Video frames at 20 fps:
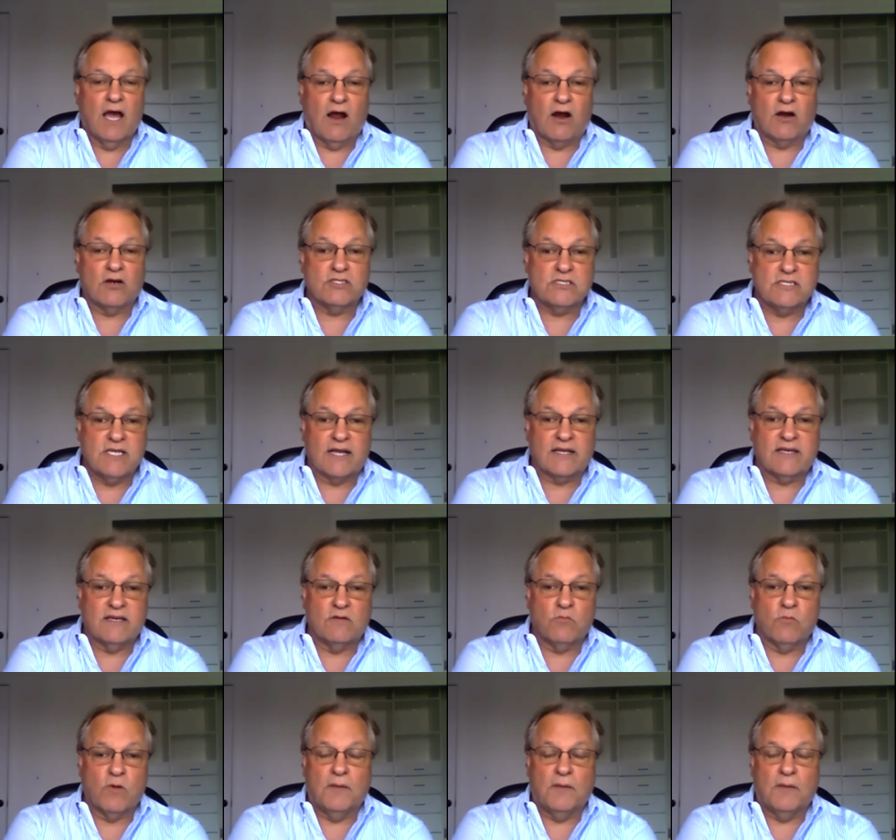our
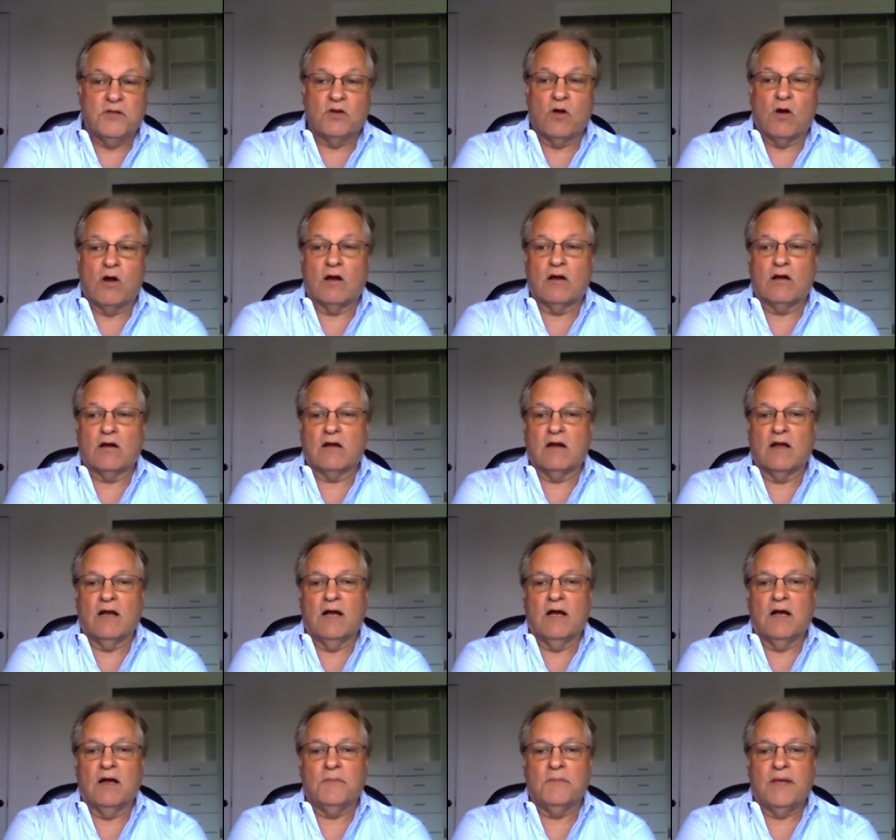second webinar,
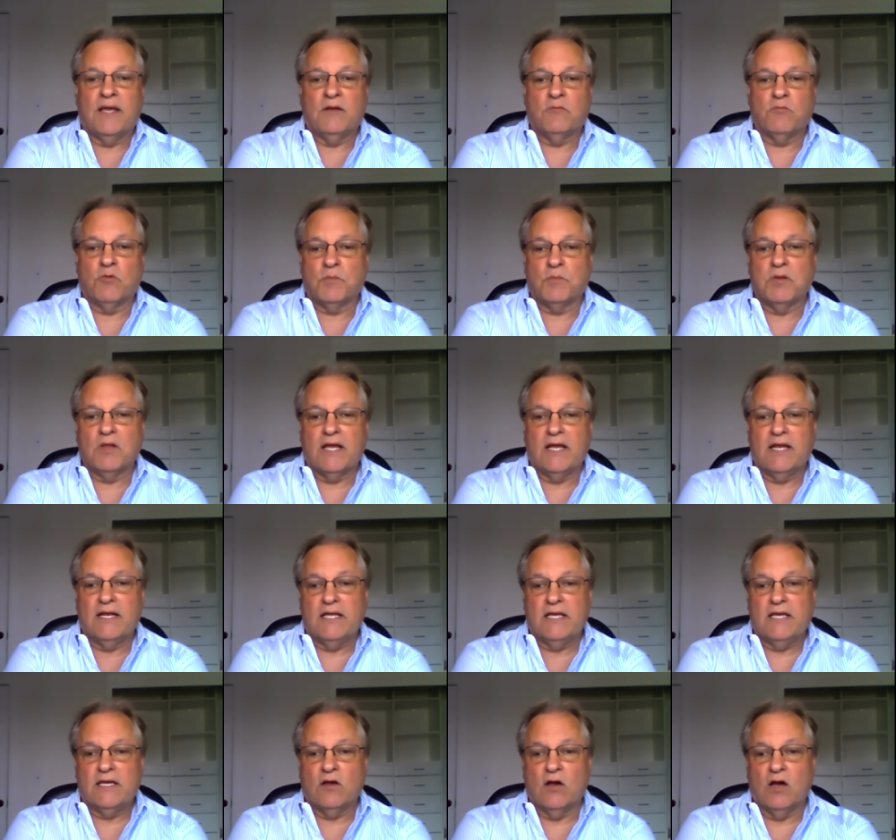um, and we're
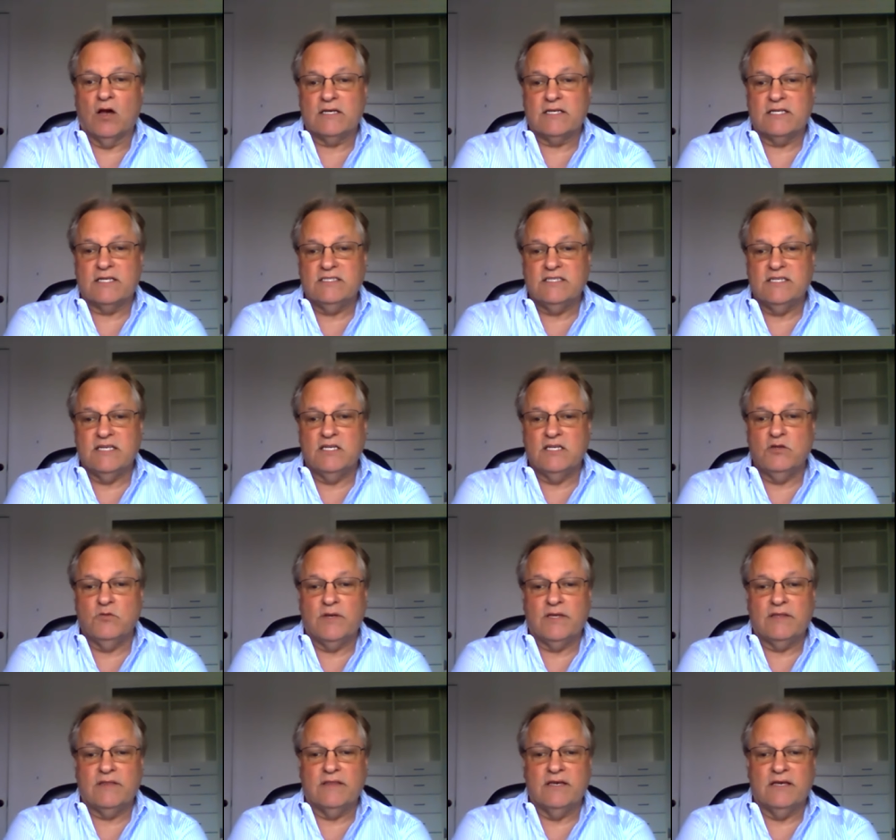planning on
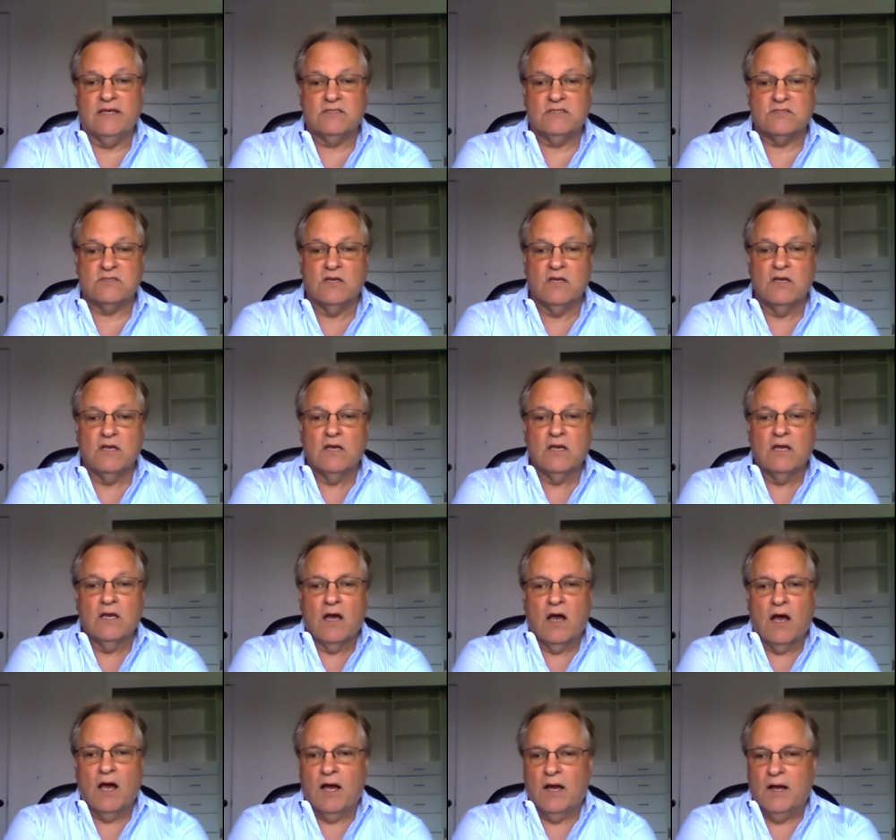continuing this
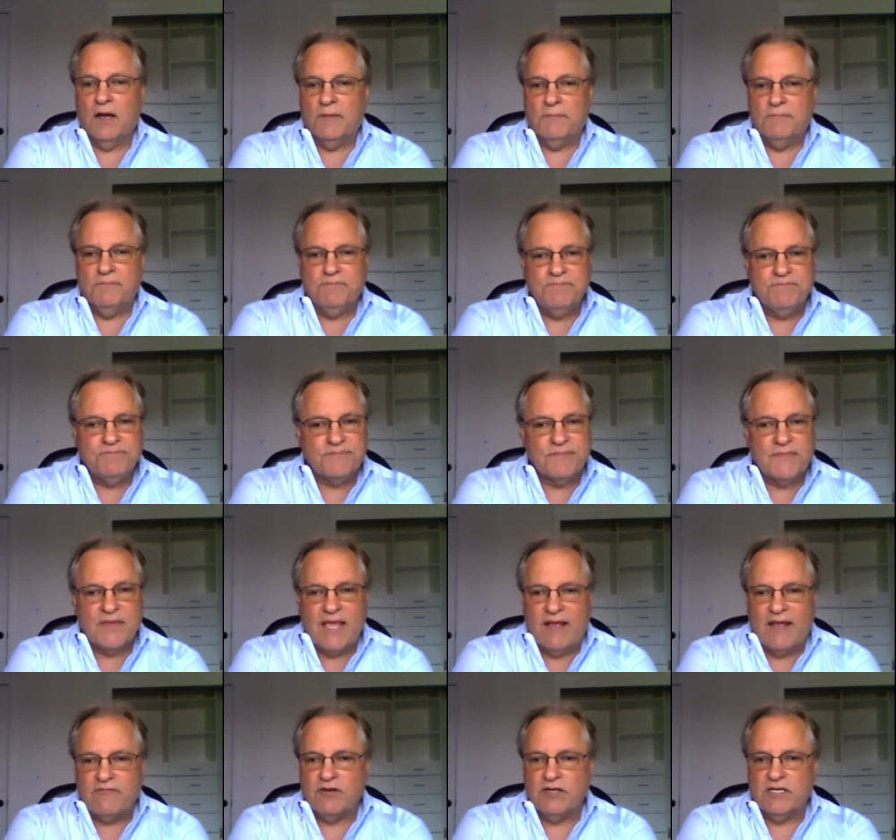um,
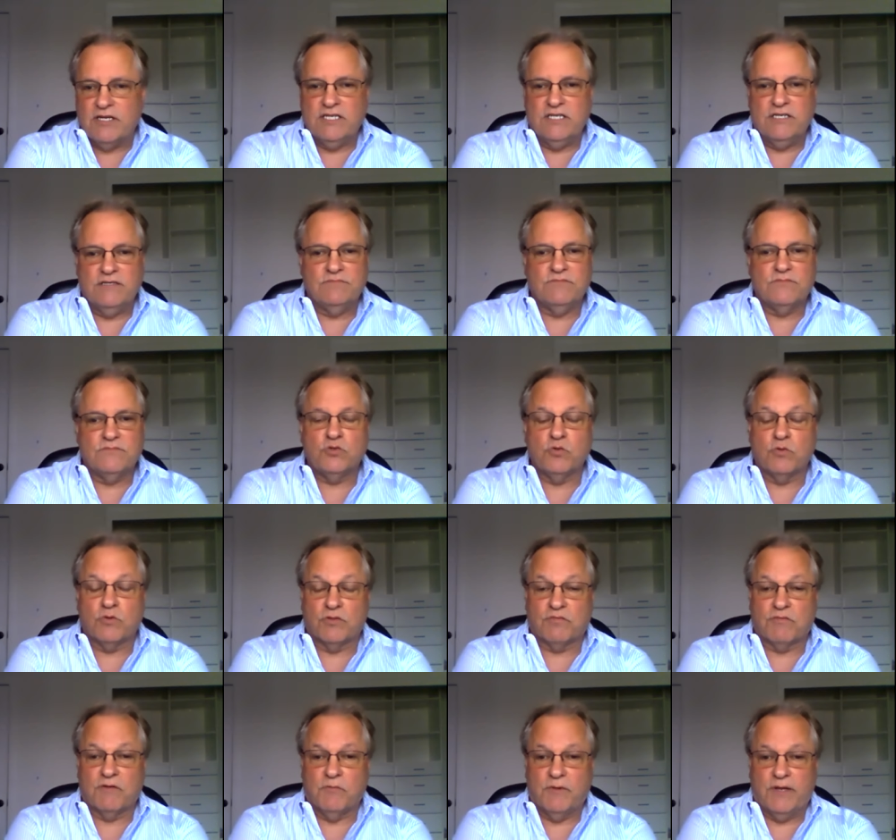every two or
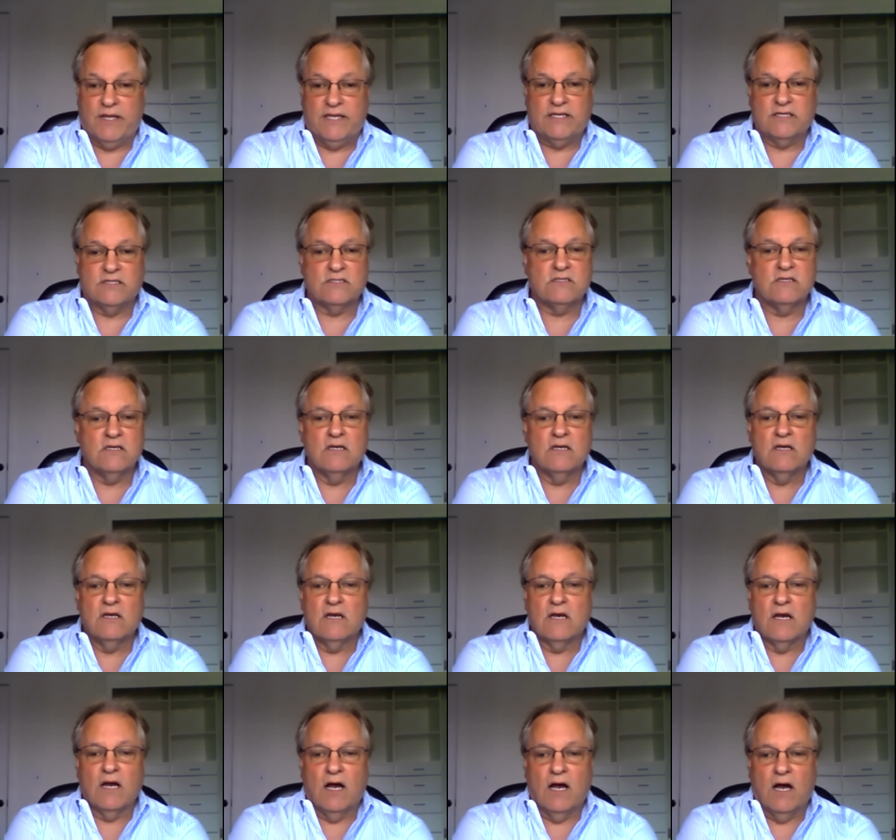three weeks
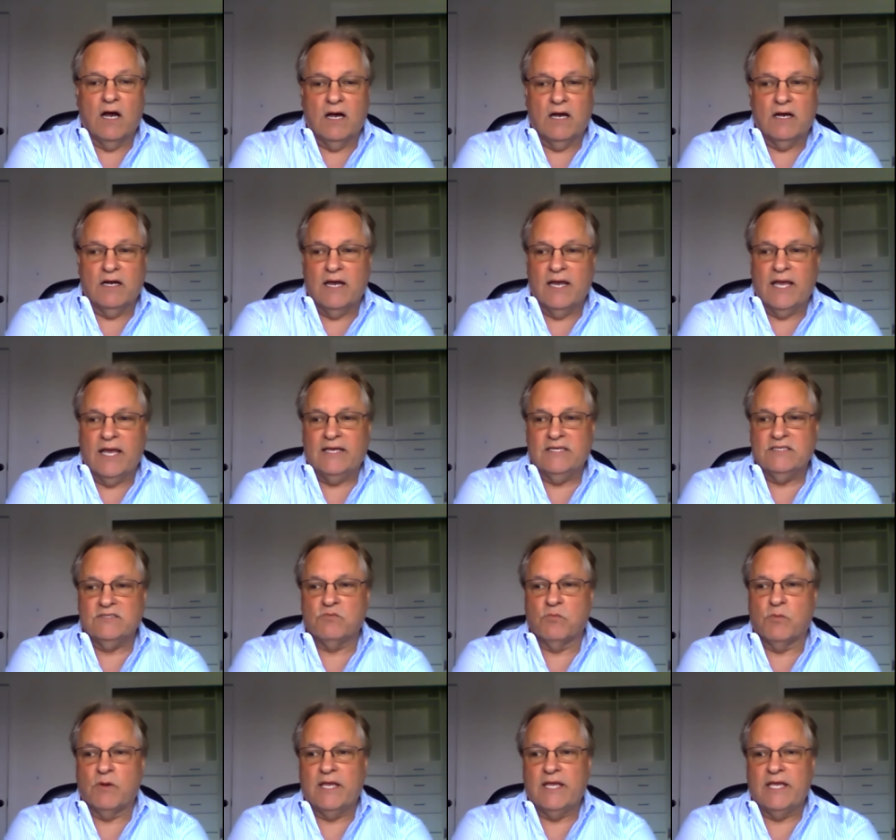uh,
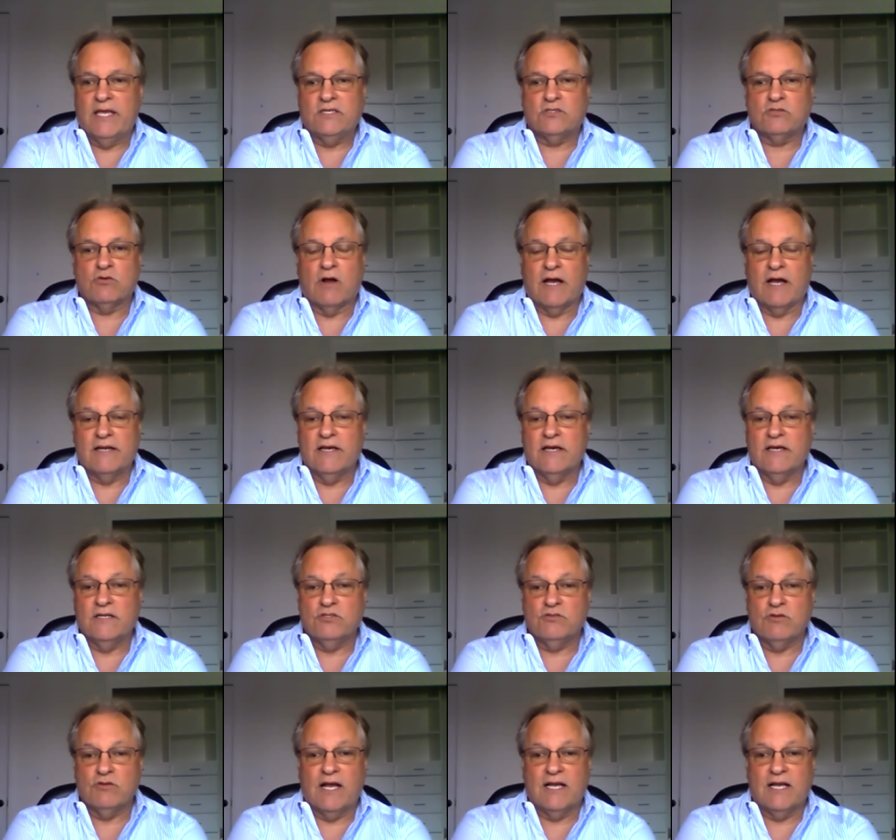as we try to
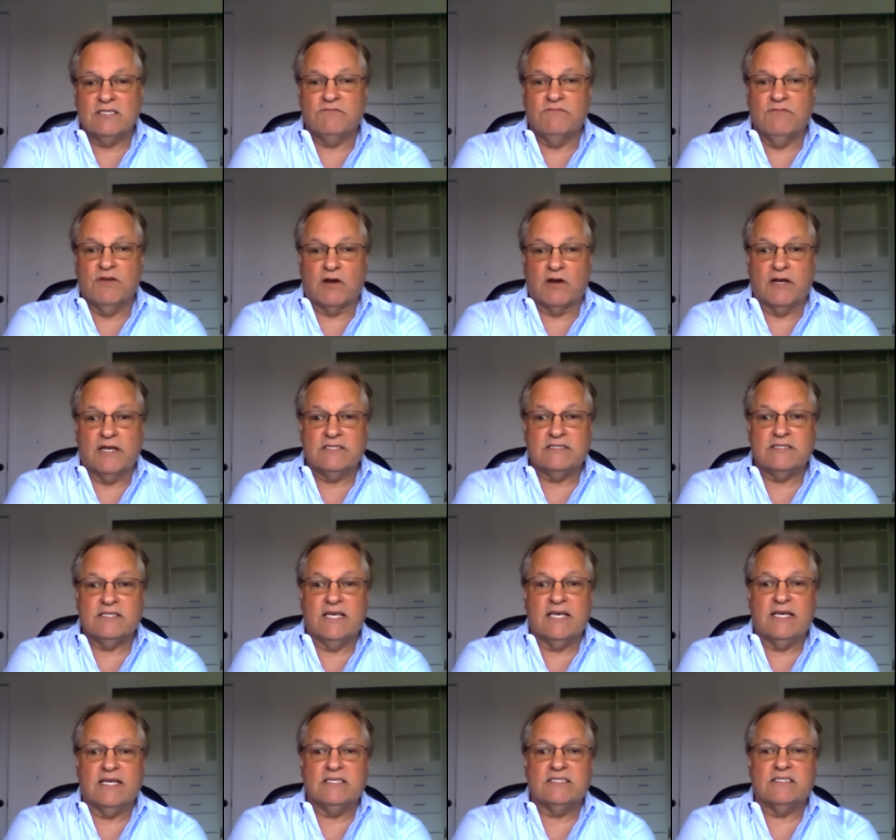address various
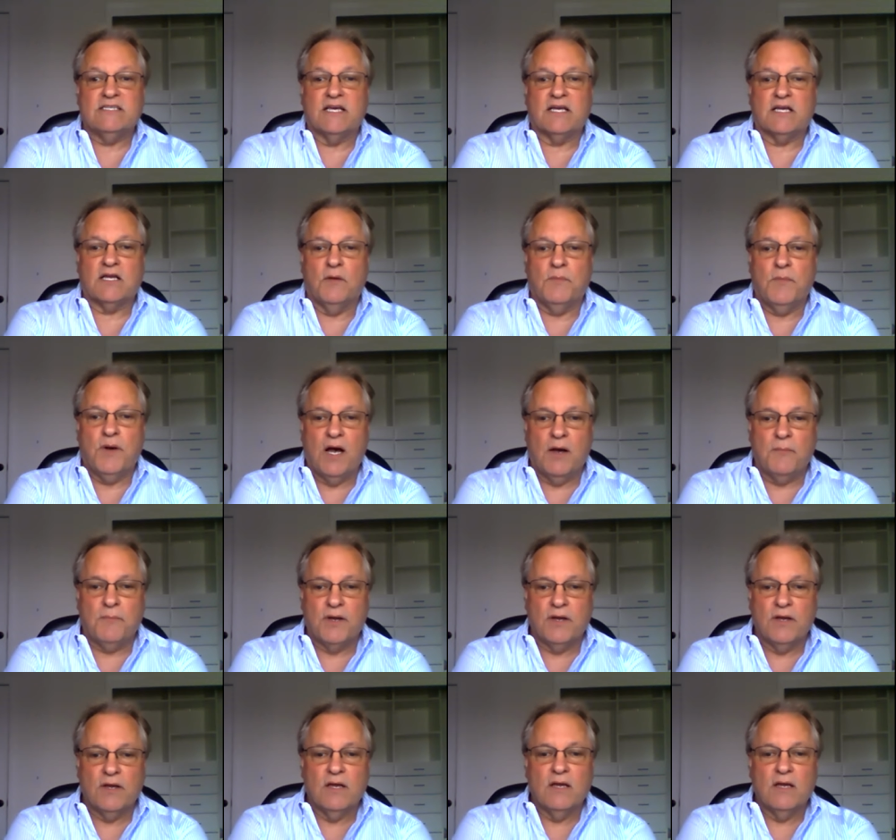things that come up.